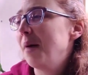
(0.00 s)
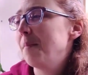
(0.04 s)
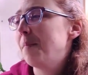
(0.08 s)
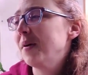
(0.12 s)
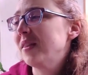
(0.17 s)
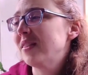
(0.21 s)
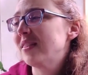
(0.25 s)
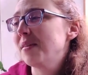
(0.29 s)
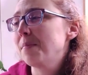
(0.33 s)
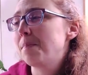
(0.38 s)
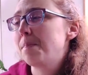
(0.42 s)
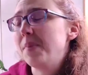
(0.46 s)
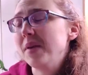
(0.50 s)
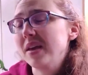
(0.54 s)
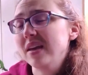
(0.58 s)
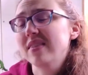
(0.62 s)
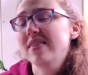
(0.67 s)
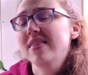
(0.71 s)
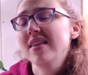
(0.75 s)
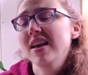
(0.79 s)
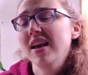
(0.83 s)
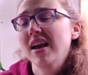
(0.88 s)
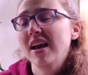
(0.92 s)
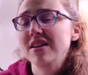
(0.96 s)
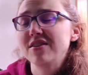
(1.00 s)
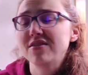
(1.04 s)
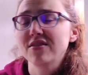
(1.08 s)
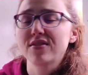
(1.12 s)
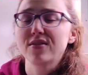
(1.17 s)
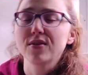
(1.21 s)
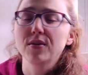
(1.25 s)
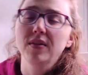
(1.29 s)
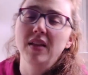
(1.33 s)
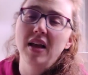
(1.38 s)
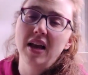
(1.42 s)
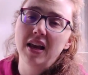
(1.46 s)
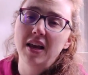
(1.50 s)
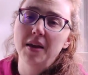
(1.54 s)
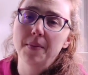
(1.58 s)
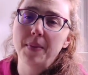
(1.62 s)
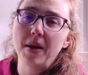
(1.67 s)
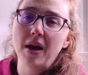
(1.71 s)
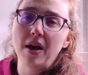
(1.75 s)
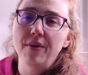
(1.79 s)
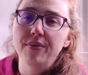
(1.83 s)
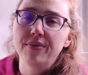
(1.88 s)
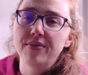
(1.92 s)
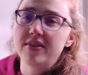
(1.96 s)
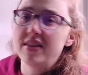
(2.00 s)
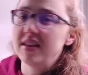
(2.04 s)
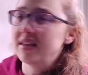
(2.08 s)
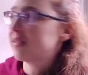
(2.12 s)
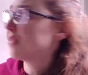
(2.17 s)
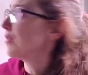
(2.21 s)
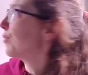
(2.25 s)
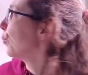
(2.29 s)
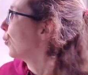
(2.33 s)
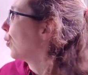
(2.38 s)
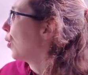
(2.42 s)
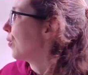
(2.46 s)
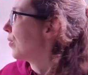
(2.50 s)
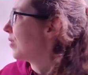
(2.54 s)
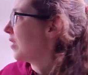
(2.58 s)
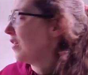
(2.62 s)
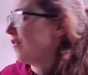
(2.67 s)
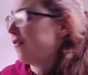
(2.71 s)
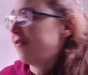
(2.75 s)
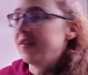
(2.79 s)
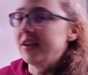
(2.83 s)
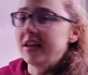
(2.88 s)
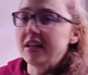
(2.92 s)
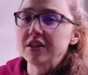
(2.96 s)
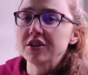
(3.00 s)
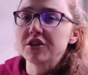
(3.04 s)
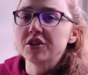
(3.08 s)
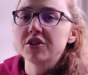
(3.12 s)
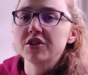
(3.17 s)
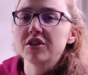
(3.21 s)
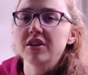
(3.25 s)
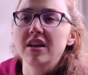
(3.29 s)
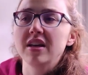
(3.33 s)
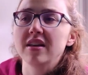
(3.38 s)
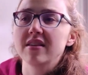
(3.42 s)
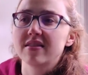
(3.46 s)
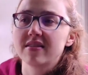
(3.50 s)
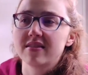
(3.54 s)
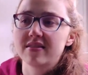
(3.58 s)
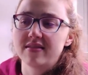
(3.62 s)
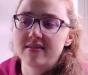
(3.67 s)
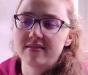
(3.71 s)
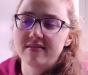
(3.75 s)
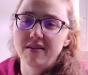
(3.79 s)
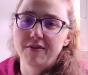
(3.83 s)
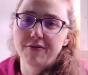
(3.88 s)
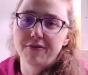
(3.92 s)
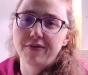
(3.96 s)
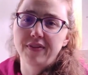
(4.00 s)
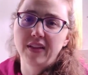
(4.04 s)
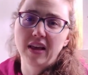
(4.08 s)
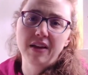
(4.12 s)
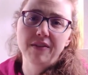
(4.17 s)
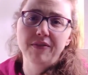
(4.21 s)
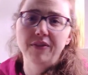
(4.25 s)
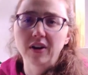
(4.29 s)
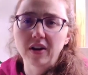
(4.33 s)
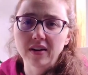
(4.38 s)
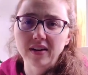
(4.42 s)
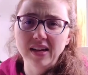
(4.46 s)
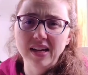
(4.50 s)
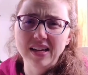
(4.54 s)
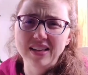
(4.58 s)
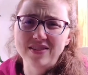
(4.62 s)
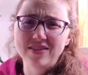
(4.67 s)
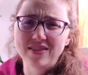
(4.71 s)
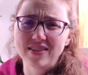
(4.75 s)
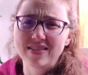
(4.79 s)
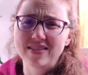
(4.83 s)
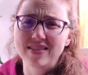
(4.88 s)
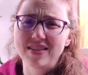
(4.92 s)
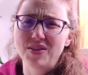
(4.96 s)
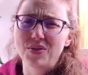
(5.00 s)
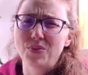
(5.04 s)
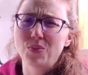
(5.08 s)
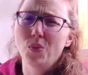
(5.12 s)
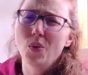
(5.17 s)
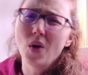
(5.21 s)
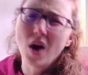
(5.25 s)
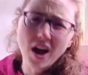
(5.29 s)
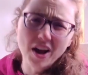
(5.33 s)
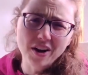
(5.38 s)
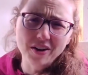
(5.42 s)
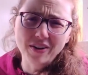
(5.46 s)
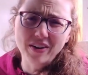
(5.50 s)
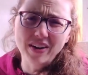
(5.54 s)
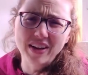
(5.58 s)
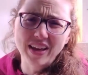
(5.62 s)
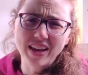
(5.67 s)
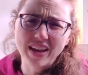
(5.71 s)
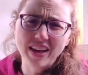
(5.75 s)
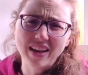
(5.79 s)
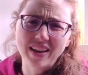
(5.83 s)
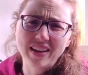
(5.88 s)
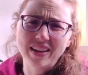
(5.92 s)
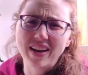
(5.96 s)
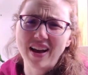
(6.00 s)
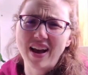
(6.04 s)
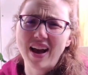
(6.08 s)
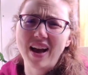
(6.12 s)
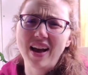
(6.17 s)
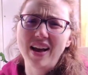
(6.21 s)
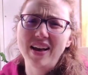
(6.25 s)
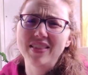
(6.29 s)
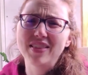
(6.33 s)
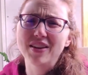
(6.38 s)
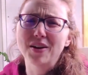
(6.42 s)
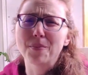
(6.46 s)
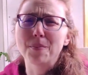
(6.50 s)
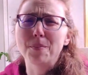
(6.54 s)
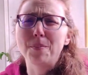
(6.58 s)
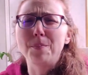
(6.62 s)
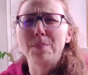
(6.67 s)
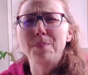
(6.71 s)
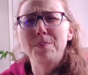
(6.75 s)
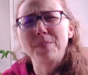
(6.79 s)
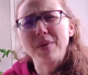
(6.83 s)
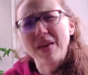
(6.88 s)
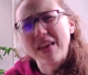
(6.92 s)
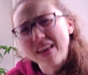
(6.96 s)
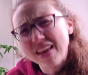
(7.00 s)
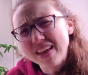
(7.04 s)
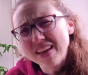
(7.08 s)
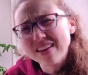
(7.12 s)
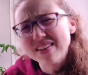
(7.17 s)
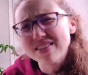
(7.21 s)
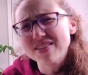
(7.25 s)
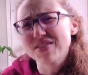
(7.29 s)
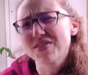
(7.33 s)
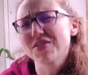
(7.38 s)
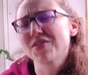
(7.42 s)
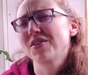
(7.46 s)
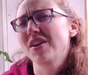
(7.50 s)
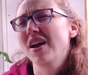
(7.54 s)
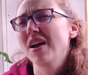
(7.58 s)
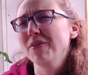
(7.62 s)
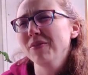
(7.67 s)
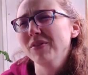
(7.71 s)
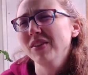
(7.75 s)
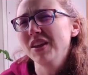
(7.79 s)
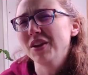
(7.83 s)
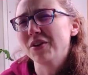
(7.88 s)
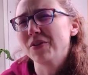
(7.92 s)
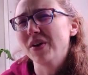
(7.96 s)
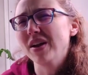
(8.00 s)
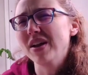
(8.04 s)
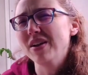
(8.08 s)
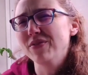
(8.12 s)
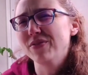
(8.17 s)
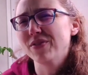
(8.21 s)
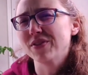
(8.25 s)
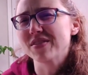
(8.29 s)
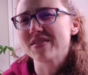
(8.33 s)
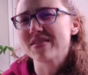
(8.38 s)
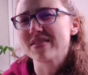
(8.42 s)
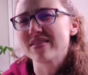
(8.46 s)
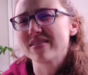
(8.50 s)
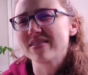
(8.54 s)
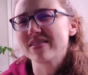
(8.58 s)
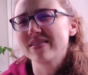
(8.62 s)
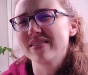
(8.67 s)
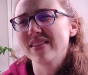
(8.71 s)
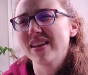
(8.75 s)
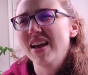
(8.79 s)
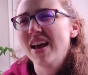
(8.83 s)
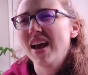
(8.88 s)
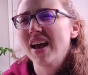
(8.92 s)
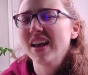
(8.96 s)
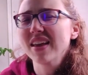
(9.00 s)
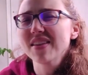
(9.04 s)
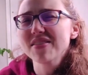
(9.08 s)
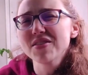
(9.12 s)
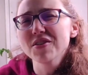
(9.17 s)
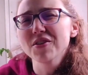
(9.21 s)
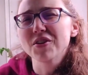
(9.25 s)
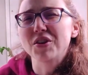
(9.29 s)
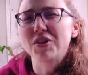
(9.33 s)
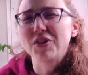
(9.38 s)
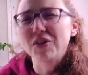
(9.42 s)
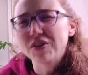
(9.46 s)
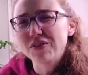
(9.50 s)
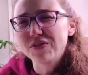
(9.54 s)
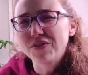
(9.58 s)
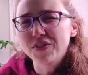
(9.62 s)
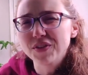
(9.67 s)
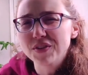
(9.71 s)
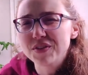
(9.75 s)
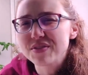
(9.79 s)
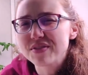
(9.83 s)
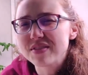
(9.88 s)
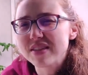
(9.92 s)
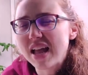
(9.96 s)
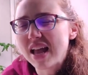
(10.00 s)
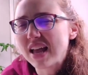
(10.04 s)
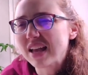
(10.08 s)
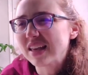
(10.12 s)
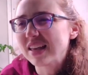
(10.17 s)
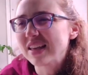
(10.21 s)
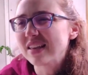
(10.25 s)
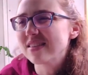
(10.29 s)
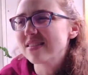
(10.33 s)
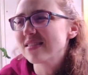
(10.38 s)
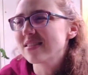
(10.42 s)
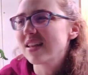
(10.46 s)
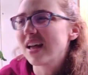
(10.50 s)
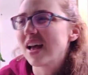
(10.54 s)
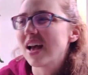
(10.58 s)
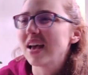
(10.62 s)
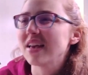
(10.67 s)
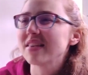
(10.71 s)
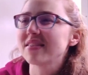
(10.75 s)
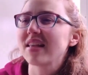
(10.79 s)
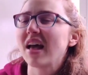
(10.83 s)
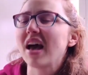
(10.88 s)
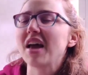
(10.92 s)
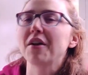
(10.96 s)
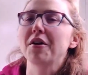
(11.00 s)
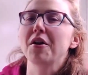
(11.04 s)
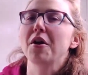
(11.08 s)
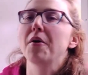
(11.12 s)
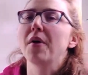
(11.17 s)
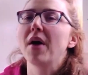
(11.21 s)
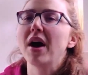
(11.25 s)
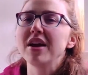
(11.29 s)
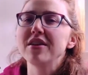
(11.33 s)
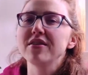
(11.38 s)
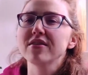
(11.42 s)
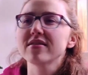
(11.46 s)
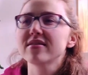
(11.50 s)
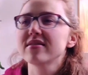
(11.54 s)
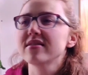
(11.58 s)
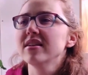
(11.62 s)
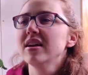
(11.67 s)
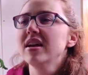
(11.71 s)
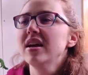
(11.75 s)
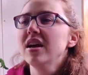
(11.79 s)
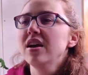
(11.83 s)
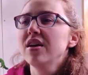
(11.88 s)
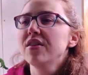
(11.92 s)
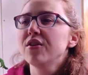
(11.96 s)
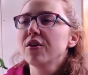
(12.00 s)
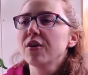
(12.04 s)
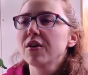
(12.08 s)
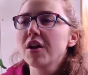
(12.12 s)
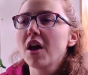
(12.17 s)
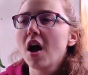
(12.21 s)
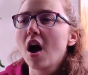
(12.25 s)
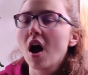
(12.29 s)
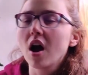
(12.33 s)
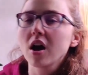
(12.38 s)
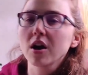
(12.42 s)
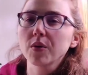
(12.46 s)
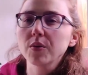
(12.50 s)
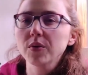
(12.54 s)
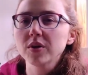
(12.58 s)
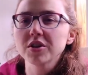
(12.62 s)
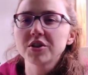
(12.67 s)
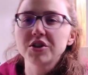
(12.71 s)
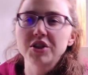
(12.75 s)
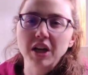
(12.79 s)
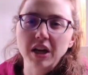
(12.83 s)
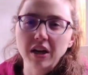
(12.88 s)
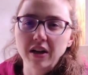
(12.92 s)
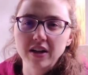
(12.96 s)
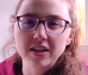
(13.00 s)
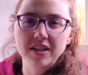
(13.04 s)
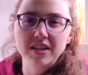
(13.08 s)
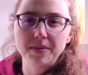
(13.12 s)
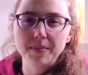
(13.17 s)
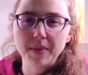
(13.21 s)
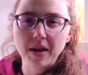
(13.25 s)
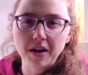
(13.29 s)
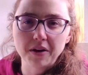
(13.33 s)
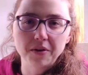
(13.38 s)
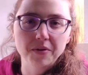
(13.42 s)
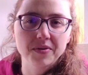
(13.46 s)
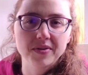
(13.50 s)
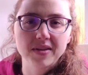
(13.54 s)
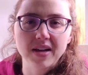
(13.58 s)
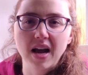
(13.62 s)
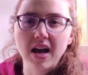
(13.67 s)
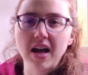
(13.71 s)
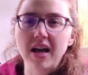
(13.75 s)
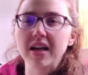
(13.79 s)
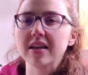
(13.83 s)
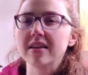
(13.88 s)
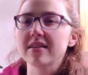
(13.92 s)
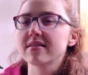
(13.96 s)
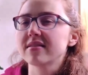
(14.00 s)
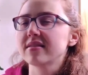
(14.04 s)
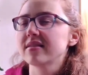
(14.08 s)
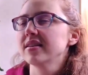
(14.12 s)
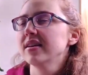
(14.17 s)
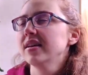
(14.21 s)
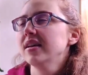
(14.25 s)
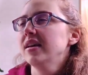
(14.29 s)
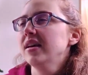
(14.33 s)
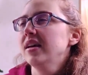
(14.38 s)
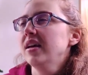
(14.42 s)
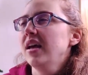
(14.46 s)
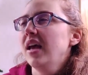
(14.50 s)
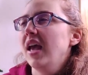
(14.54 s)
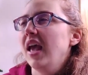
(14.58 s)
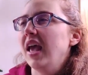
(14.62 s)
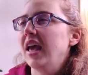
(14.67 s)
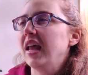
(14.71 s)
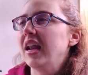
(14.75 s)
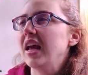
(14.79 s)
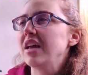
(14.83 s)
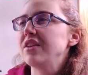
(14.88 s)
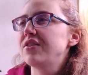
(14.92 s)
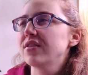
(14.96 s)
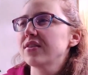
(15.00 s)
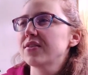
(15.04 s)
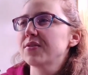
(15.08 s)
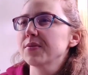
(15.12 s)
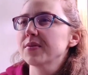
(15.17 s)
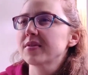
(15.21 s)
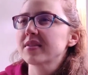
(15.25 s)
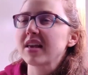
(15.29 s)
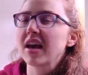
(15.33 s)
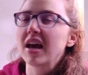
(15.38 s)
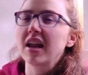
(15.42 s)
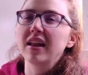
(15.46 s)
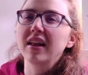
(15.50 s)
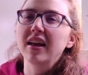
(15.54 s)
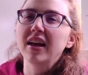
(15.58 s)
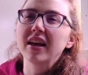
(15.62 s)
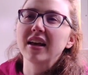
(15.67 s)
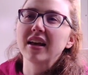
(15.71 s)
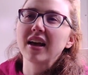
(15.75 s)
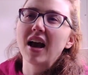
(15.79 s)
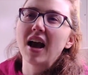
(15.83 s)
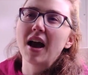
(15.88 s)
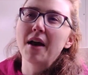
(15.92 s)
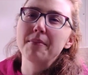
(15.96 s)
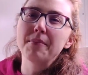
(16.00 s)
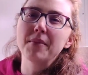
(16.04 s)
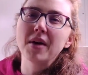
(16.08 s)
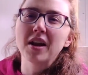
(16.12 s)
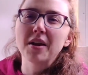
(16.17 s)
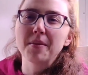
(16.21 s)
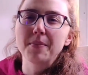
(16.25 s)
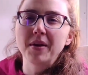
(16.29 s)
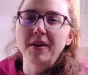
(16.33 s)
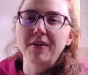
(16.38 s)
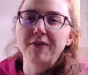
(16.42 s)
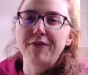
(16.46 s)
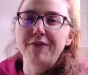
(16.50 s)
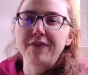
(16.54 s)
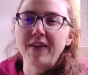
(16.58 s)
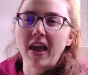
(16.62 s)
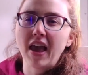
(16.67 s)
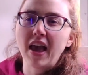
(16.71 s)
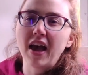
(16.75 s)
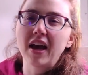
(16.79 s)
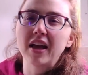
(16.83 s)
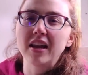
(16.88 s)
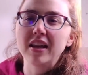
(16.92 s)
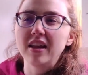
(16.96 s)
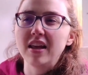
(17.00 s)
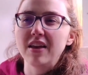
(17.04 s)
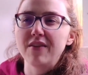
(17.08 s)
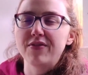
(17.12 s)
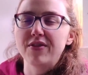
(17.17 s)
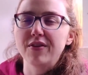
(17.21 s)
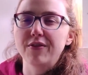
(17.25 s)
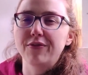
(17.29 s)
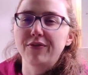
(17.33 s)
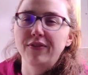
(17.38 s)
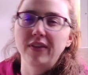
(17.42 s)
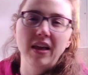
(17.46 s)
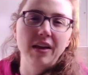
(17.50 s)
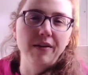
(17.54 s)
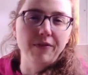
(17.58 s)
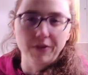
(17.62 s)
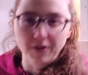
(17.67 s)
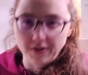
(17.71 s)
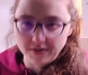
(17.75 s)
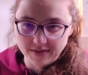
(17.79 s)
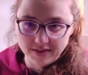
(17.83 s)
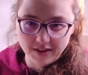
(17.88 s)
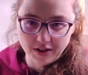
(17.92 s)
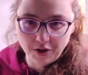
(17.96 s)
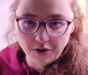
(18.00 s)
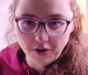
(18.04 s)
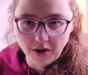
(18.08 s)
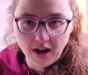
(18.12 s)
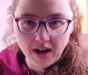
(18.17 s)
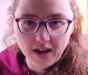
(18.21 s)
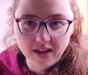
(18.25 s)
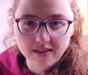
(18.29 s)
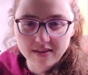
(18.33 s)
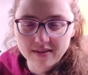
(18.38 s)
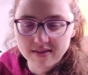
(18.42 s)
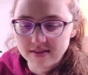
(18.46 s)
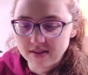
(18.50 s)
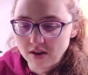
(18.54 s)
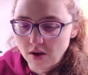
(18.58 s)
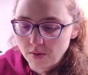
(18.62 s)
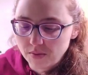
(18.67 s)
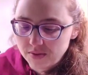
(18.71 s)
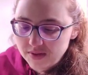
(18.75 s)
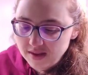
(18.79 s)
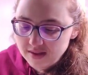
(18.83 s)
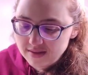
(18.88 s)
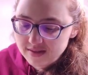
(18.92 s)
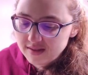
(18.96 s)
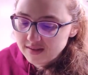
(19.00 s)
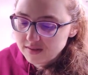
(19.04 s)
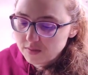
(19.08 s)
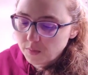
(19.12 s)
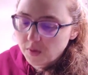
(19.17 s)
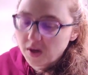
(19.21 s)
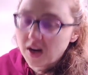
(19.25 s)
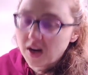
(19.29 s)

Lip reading: But the big thing I just don't like about this Rosy Finch is the flavor. It just is watery. They're big, so they're not really great for, I guess they're good for snacking size. I don't know. They're an awkward cherry tomato size. And I just was kind of like, I'm not a big fan if the flavor isn't great. So this is